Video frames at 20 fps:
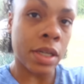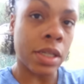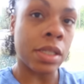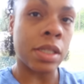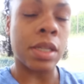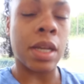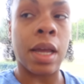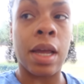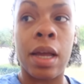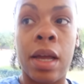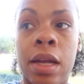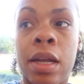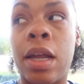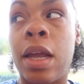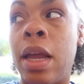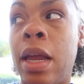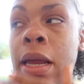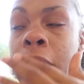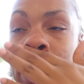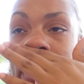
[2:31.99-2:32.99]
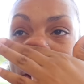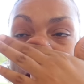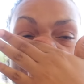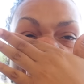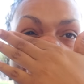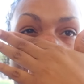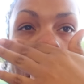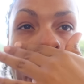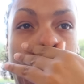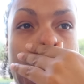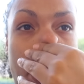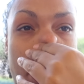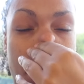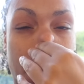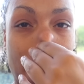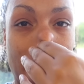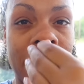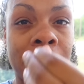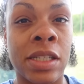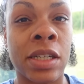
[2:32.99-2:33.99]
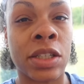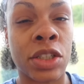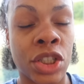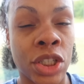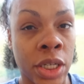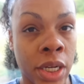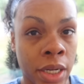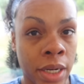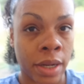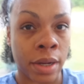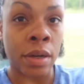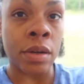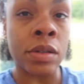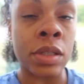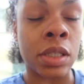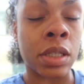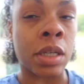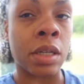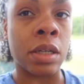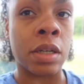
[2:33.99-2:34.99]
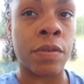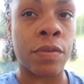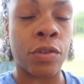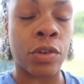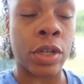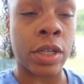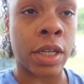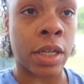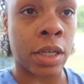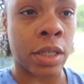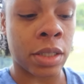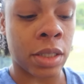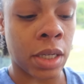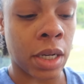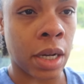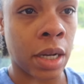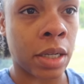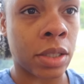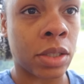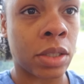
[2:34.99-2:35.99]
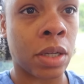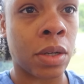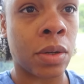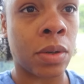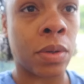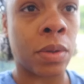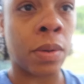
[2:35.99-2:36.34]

his snack, and um, I took chicken out to cook for dinner tonight, so